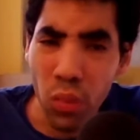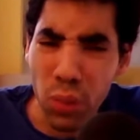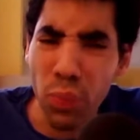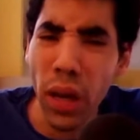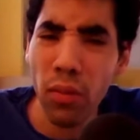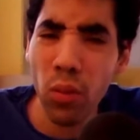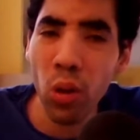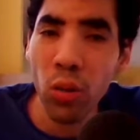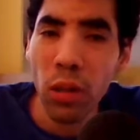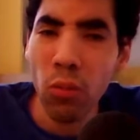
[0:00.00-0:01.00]
Speaking of,
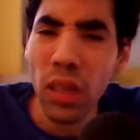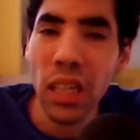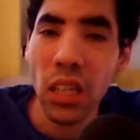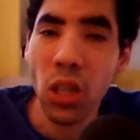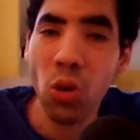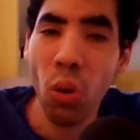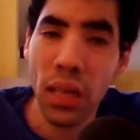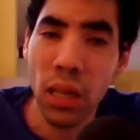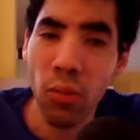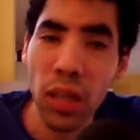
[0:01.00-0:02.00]
let's hit the story,
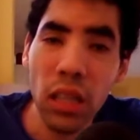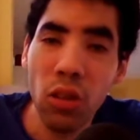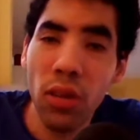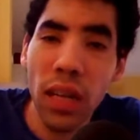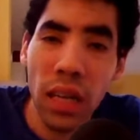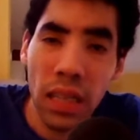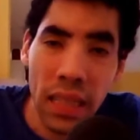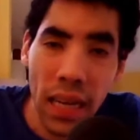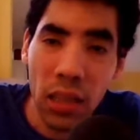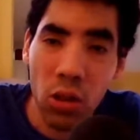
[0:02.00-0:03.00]
so we'll get to Leon S
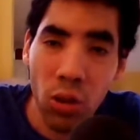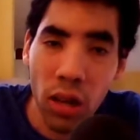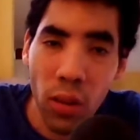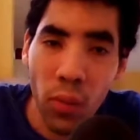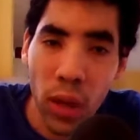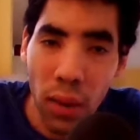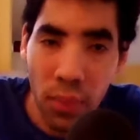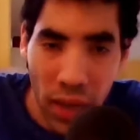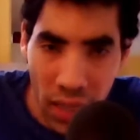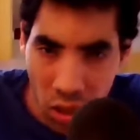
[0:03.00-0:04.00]
Kennedy and Claire Redfield
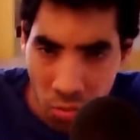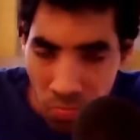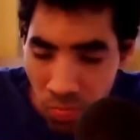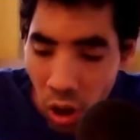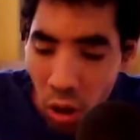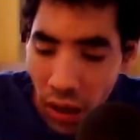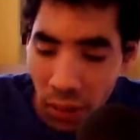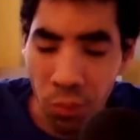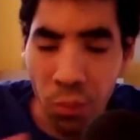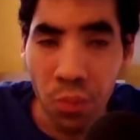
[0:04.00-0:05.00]
campaigns. Okay.